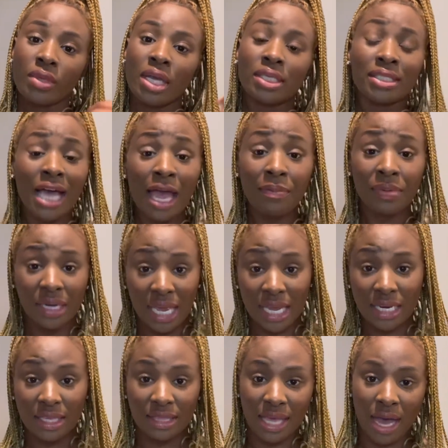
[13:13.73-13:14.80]
type in
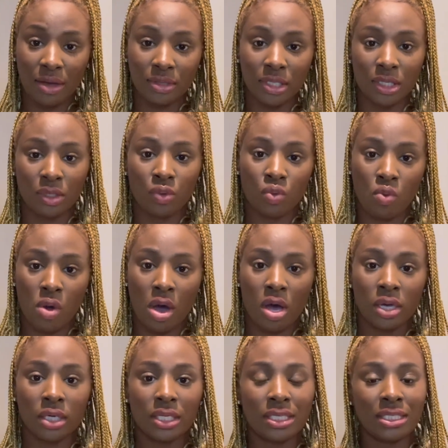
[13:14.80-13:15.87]
80,000
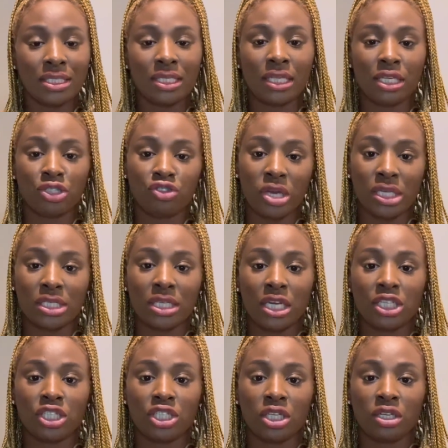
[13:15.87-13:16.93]
won and see the
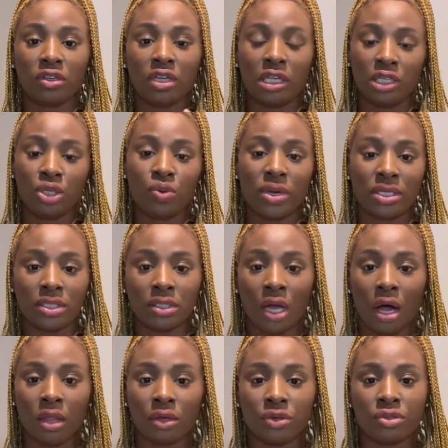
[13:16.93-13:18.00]
translation in US
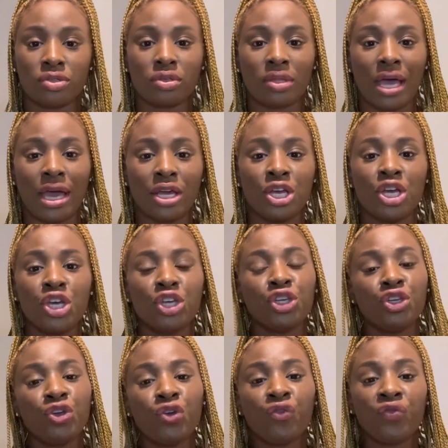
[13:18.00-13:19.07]
dollars, so that
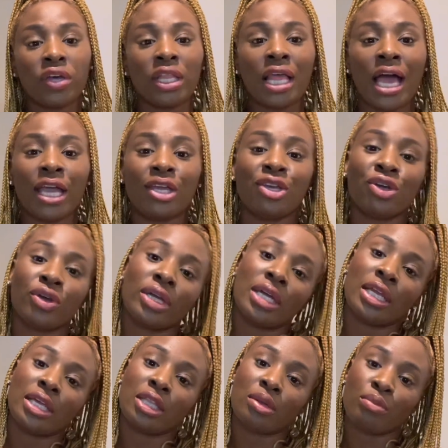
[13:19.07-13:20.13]
you feel like you're
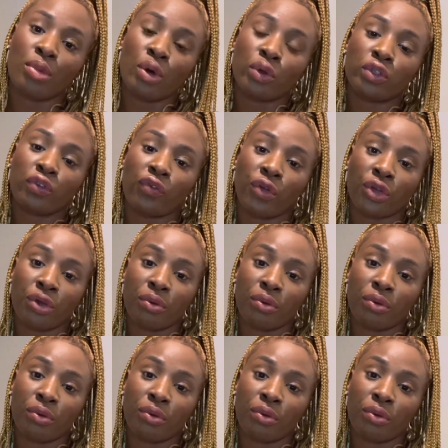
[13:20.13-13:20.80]
getting the most for your